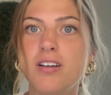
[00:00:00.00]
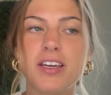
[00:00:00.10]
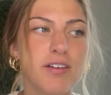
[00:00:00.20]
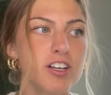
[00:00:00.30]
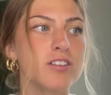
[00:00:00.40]

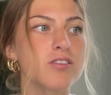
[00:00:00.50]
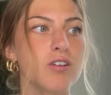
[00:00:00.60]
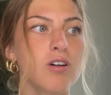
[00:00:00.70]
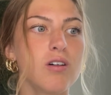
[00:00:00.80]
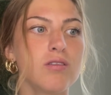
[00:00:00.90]
giving this
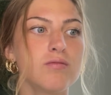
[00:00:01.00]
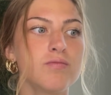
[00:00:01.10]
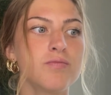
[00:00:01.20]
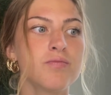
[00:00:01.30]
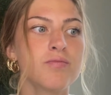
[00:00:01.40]

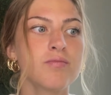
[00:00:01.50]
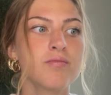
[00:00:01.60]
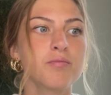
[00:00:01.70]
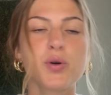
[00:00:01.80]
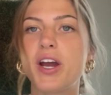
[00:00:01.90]
girl
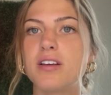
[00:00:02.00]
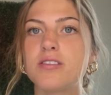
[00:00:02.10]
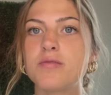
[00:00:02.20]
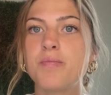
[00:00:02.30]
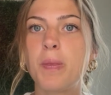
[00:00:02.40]

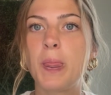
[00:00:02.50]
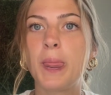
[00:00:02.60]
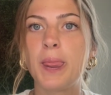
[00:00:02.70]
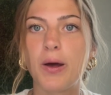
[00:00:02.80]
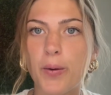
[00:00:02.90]
praise,
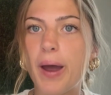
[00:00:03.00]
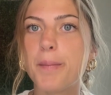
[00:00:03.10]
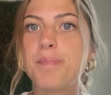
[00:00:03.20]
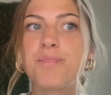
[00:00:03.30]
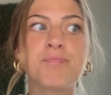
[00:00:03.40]

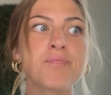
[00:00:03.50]
okay?